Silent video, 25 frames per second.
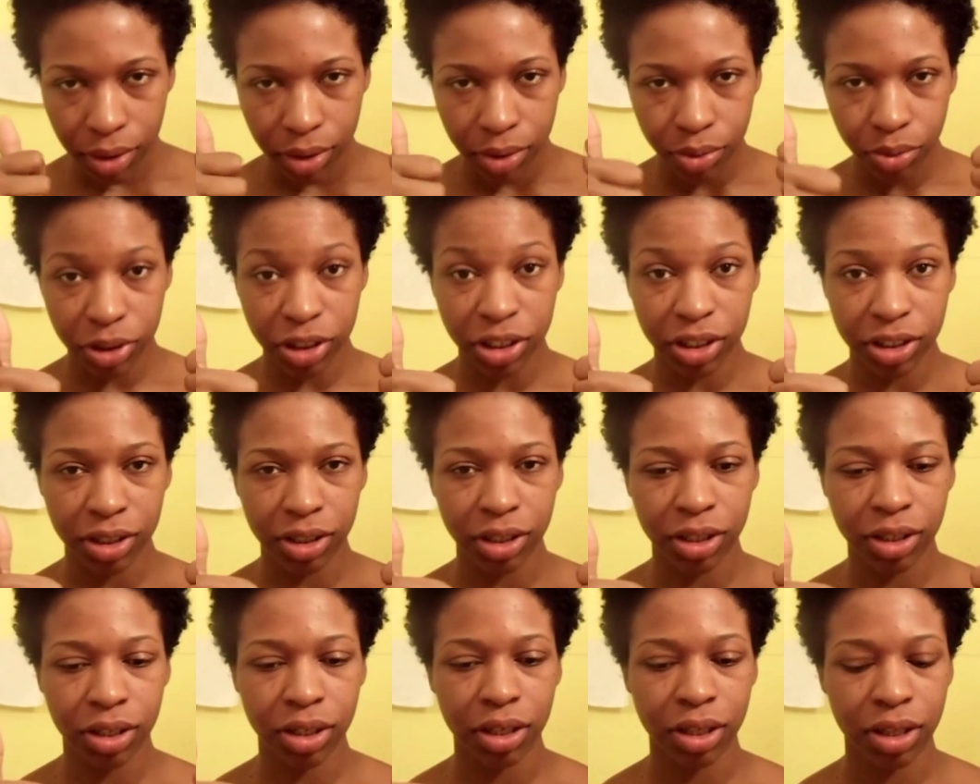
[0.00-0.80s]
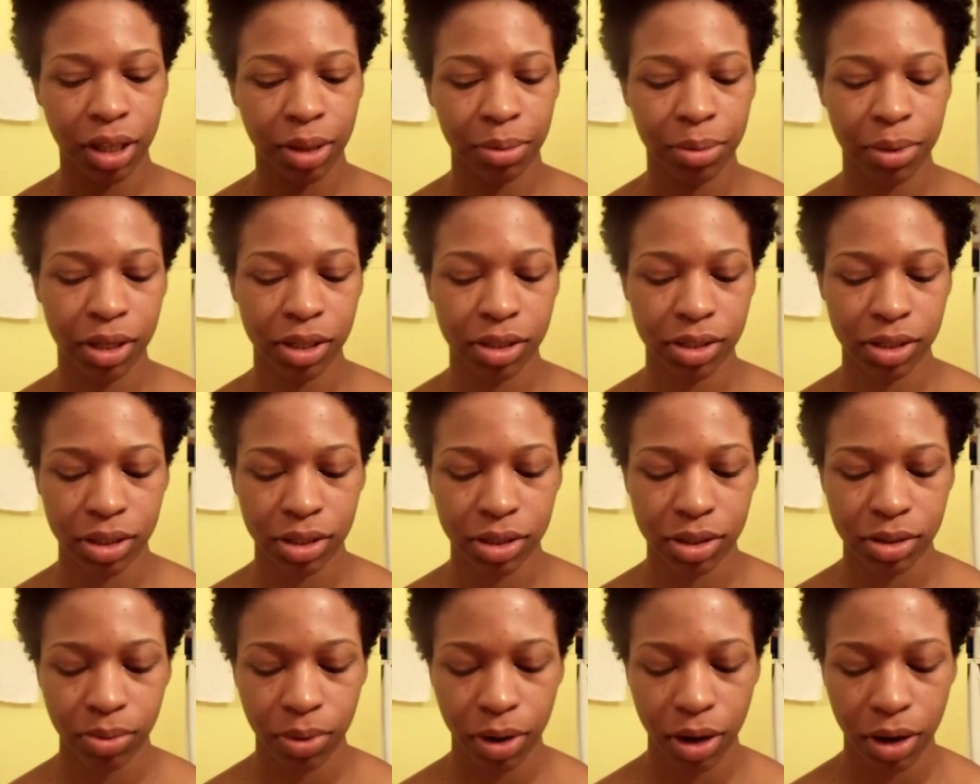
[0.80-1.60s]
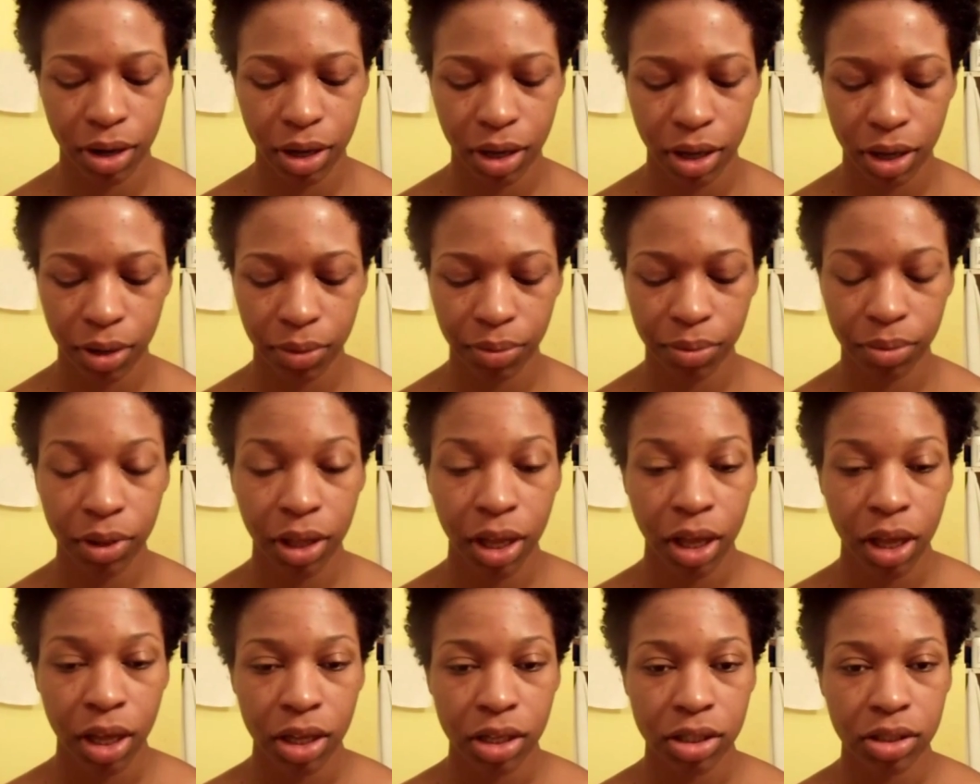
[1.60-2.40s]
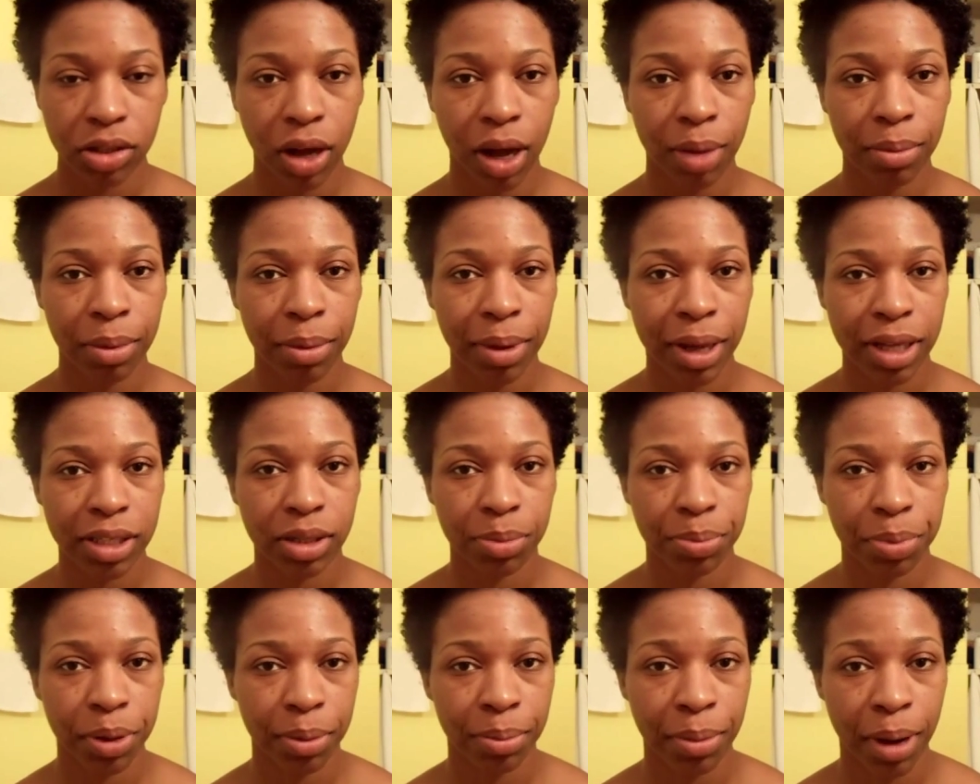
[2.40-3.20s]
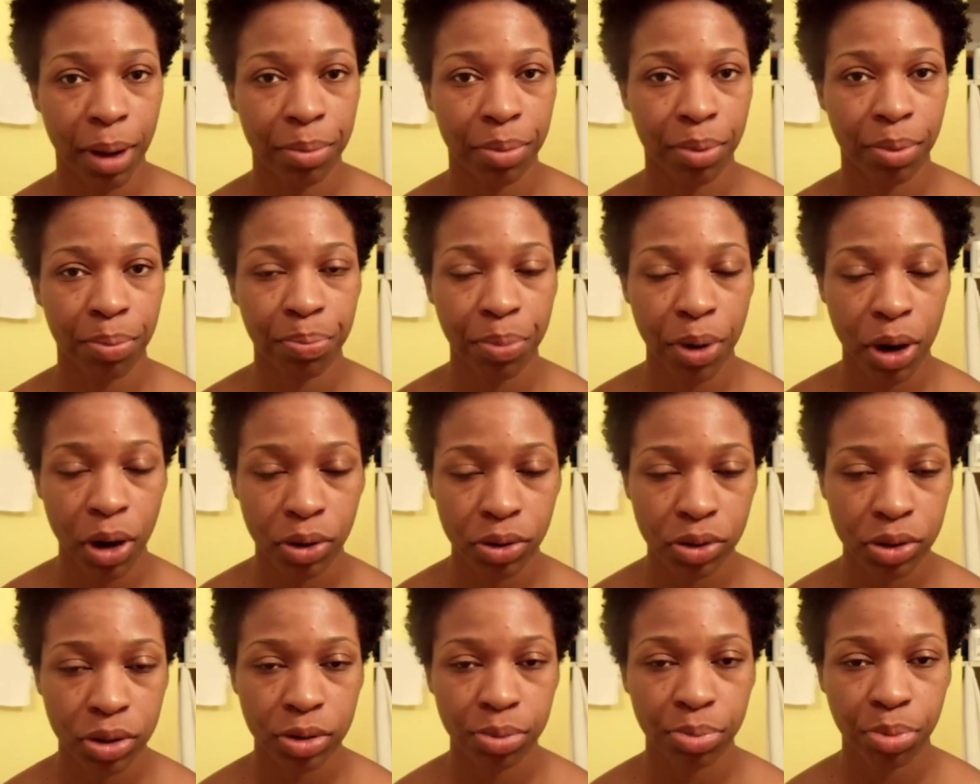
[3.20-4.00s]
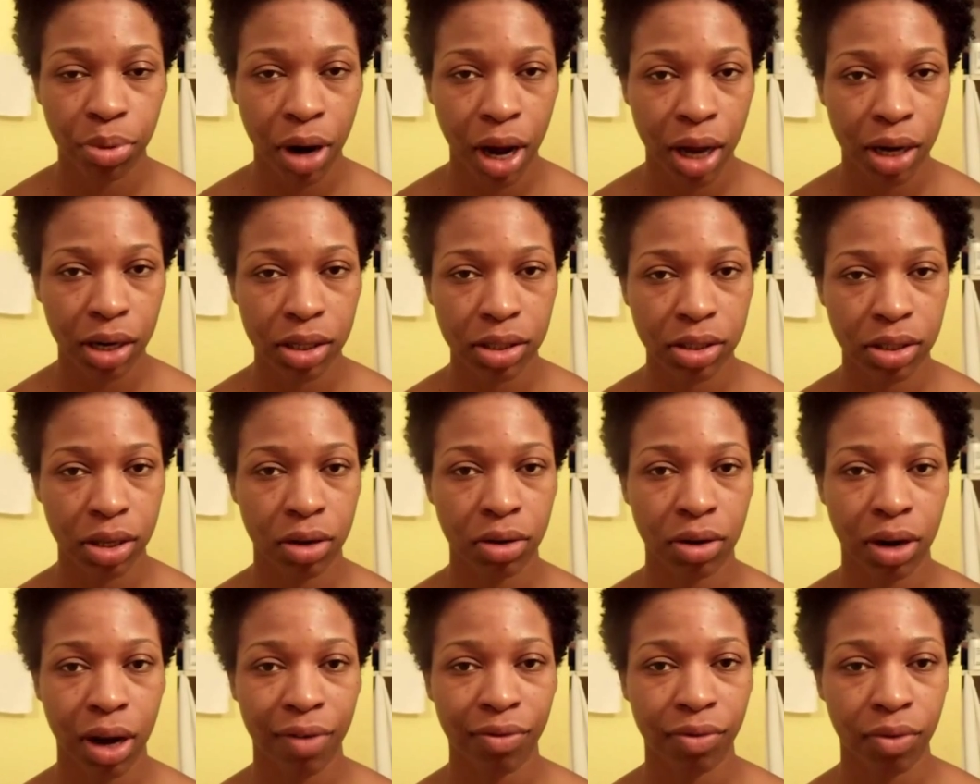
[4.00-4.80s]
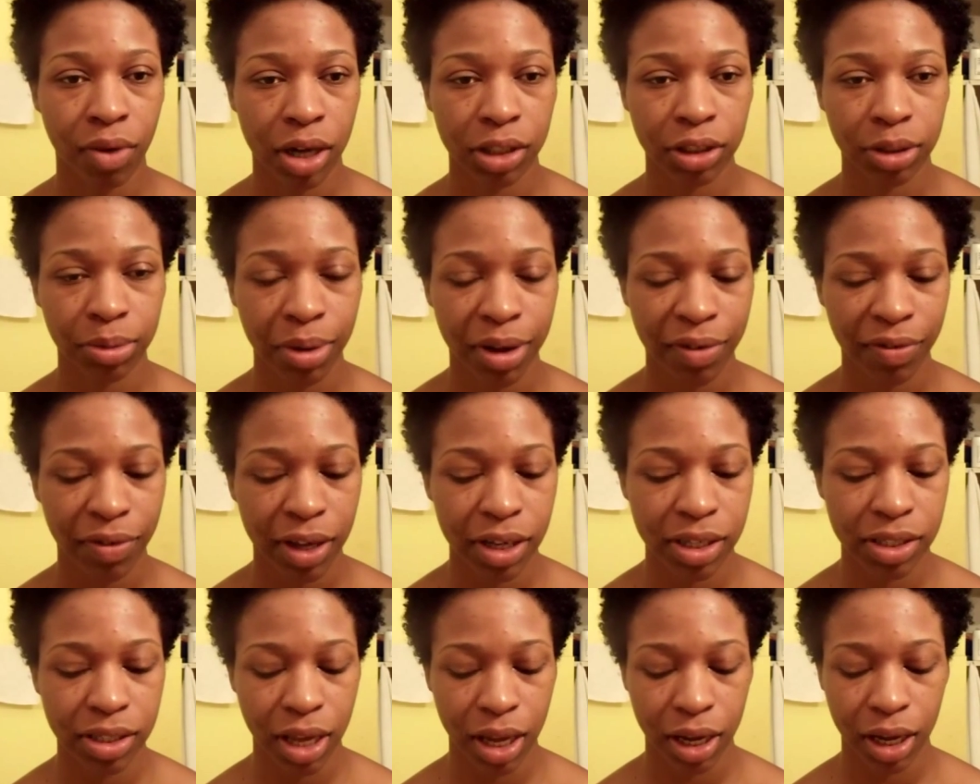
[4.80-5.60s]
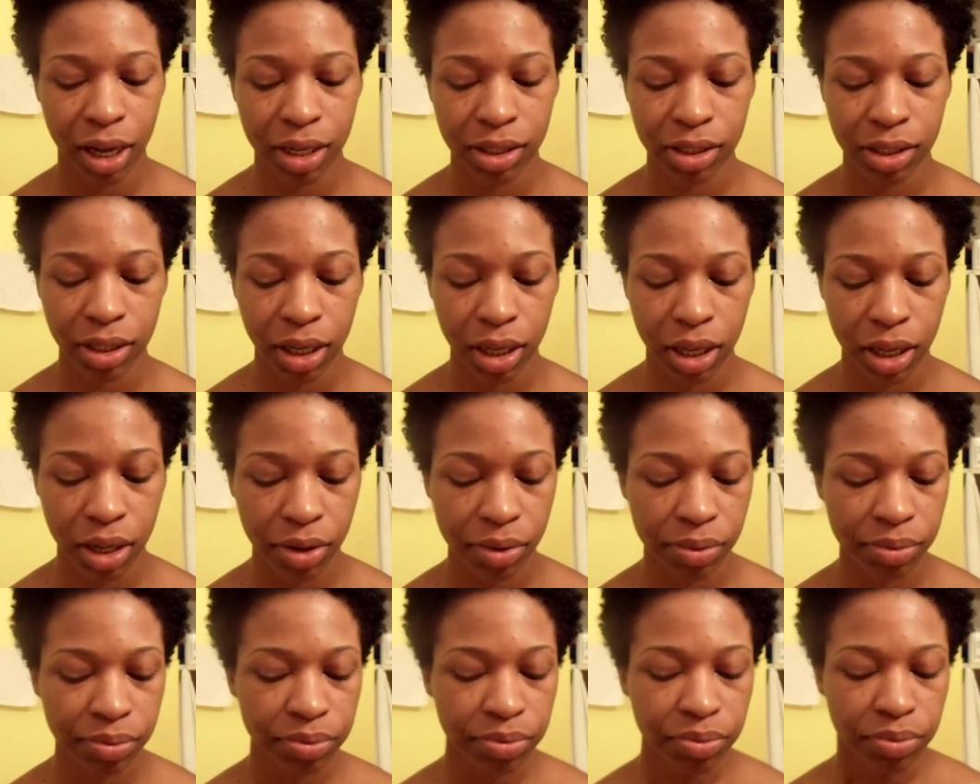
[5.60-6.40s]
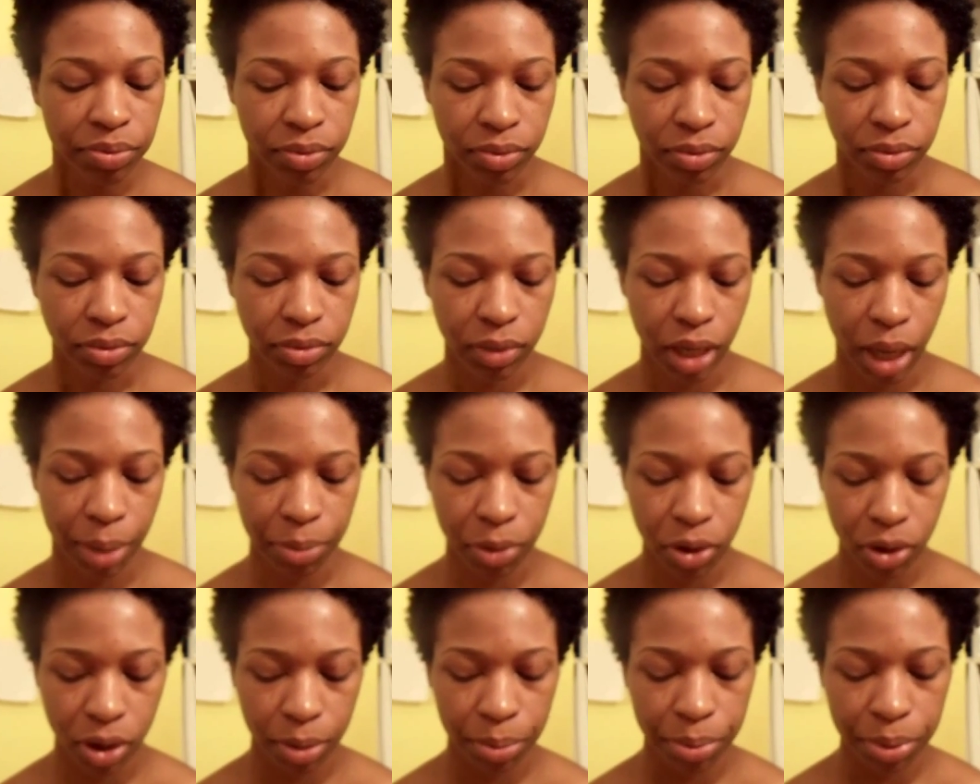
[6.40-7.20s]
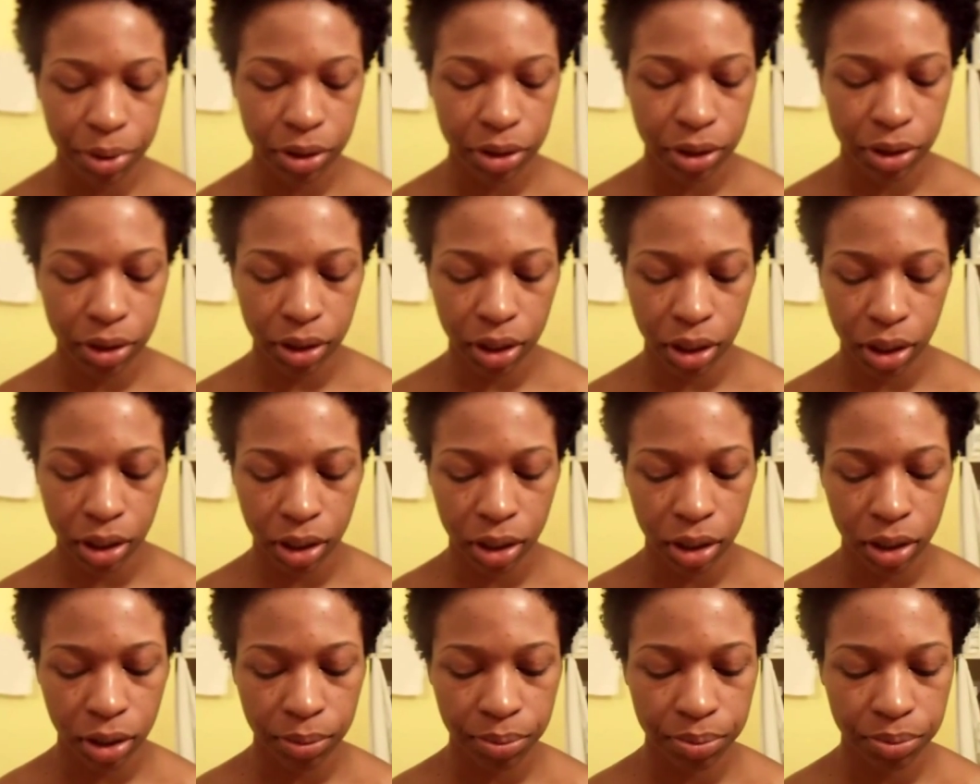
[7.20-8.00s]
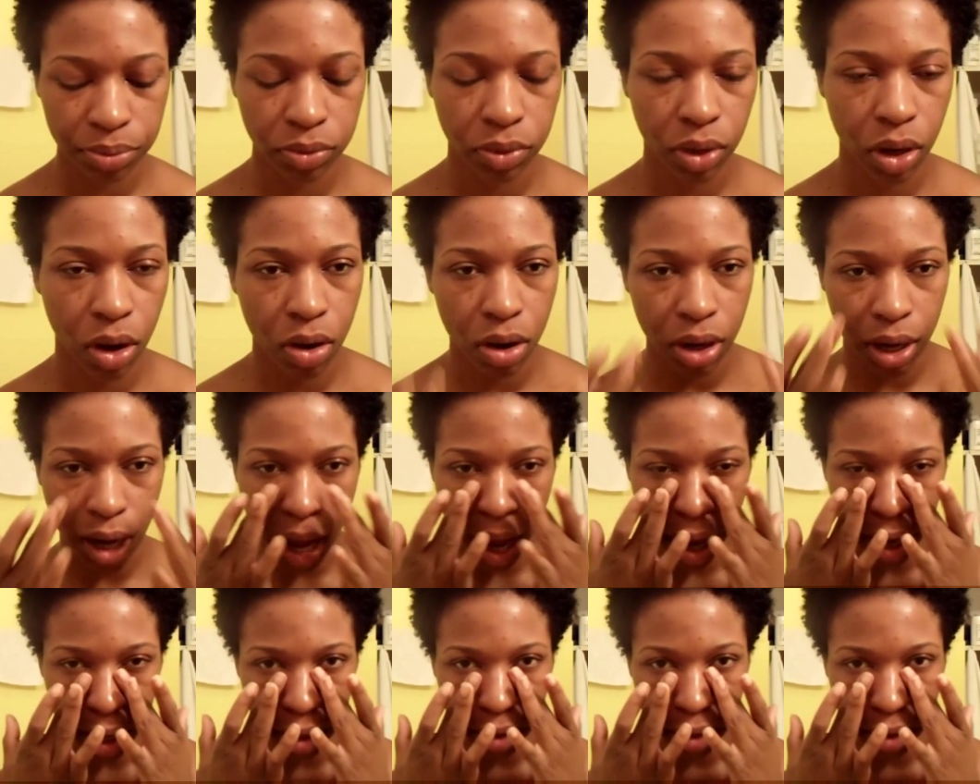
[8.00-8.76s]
which is good. That means it's working. So I'm about to put my post products on. I've washed my face, like I said. I'm gonna put on an eye